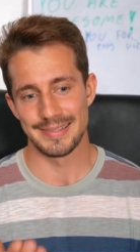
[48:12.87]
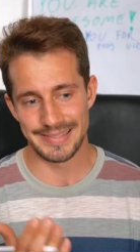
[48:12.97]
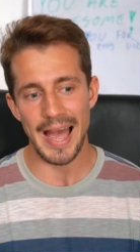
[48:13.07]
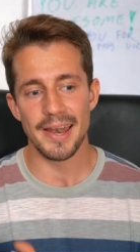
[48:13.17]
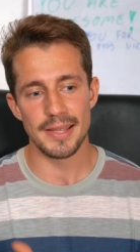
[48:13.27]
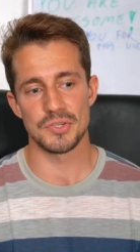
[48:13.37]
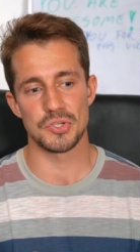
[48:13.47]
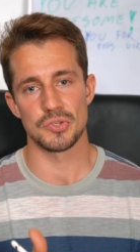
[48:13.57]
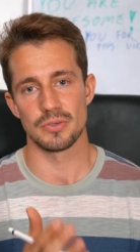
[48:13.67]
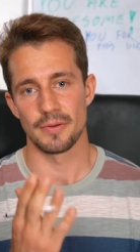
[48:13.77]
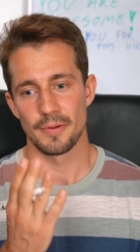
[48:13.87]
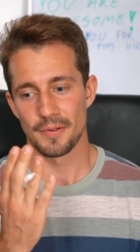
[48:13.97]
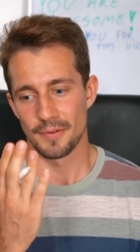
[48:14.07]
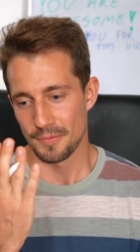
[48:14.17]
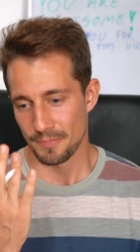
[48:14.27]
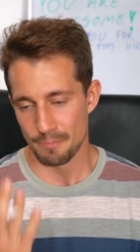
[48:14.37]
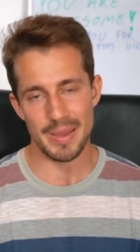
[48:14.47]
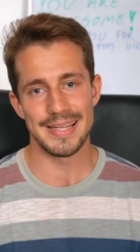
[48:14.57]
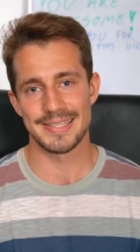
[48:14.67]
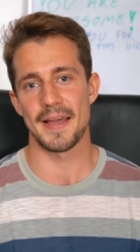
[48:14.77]
That is
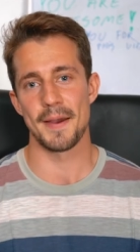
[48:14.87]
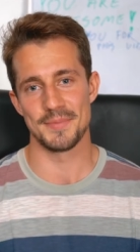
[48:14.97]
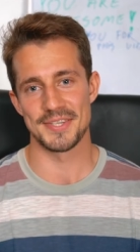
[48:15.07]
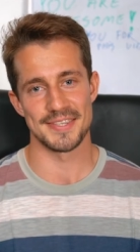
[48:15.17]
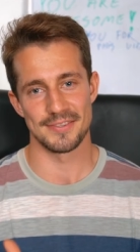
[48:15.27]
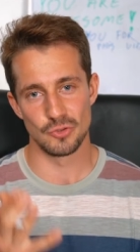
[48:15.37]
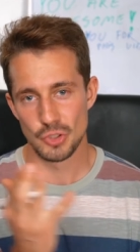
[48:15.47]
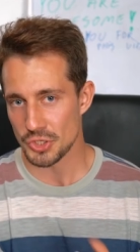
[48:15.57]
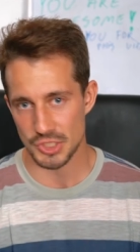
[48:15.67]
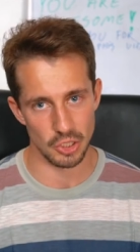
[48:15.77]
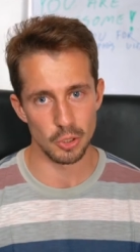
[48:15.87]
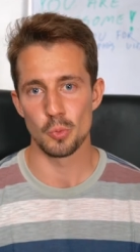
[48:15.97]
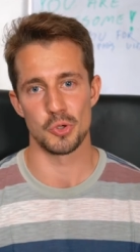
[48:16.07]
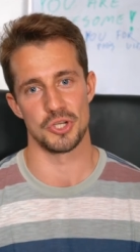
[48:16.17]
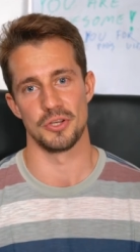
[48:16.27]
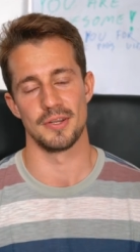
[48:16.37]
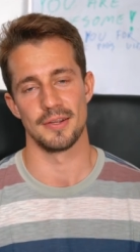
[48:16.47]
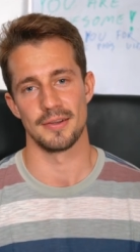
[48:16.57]
many times the solution.